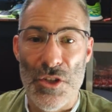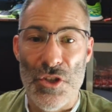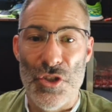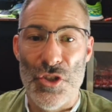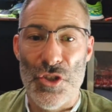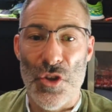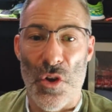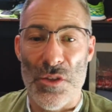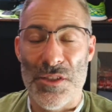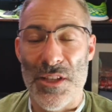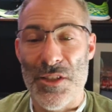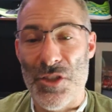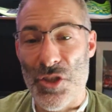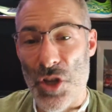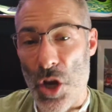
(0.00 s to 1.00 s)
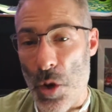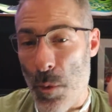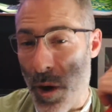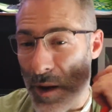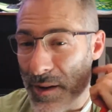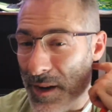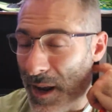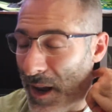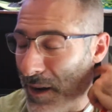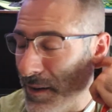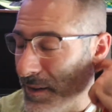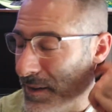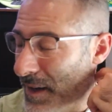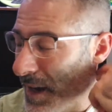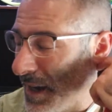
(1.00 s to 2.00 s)
Scott says 2-1. I
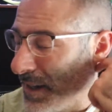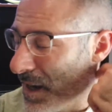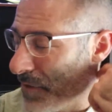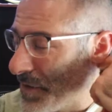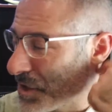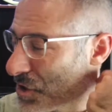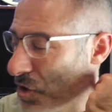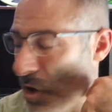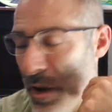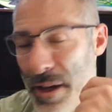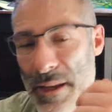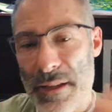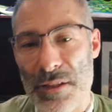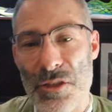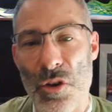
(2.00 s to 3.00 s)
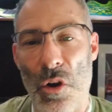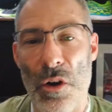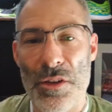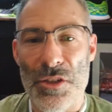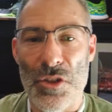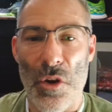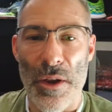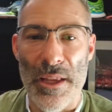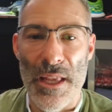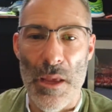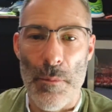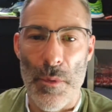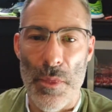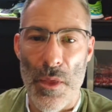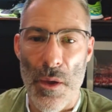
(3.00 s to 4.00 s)
love it, Scotty. Scotty
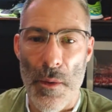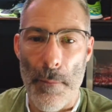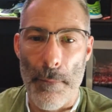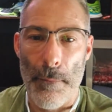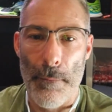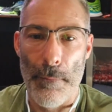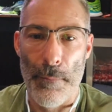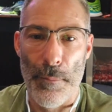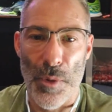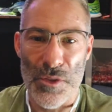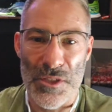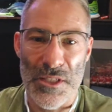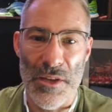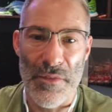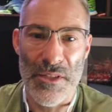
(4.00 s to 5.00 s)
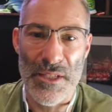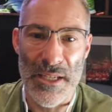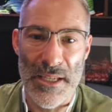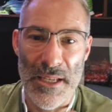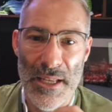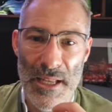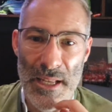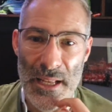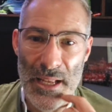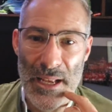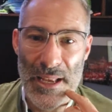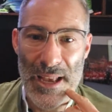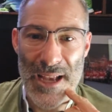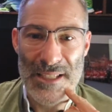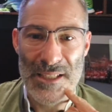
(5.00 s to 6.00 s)
keeping the positivity.
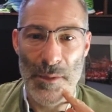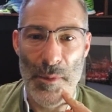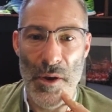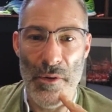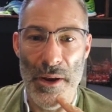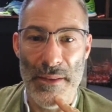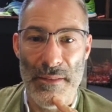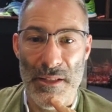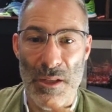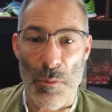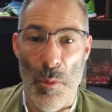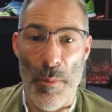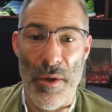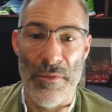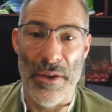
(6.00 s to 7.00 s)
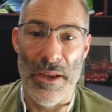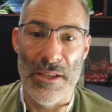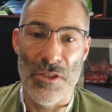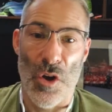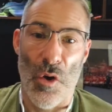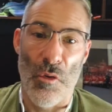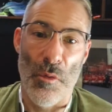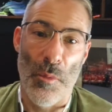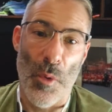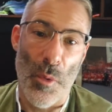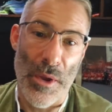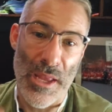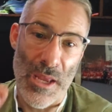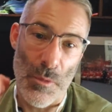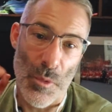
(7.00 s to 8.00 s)
Casemiro in the double pivot is horrible.
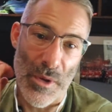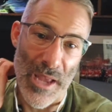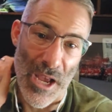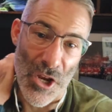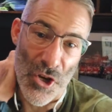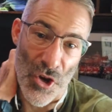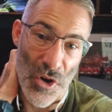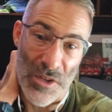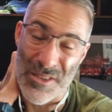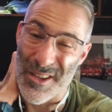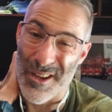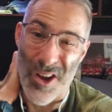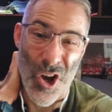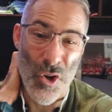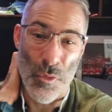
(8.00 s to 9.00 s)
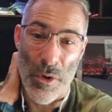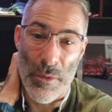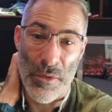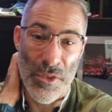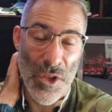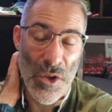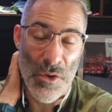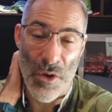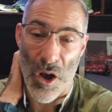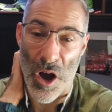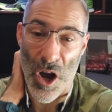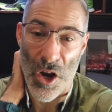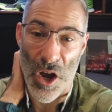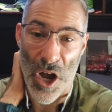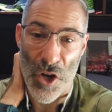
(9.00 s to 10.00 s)
He will get cooked. Agree with you.
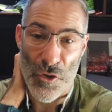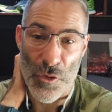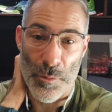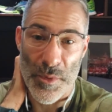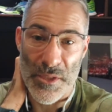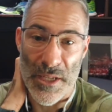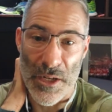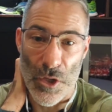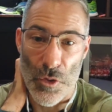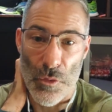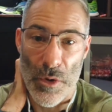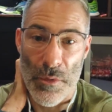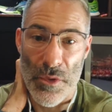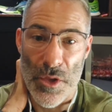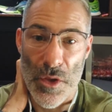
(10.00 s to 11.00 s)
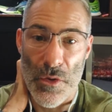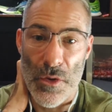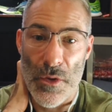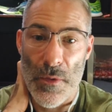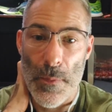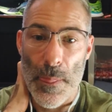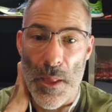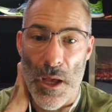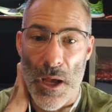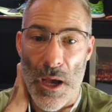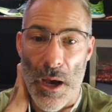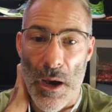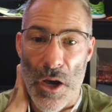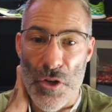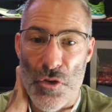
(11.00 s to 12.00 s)
I 100% agree with you.
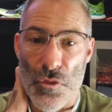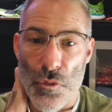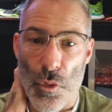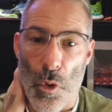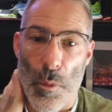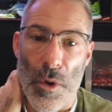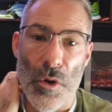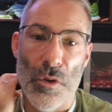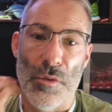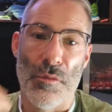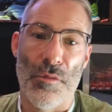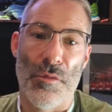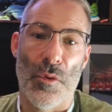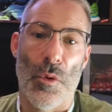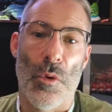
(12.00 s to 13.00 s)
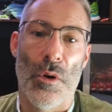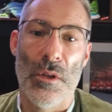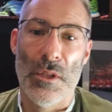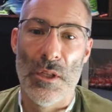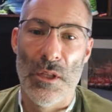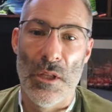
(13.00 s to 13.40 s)
A draw we're looking for.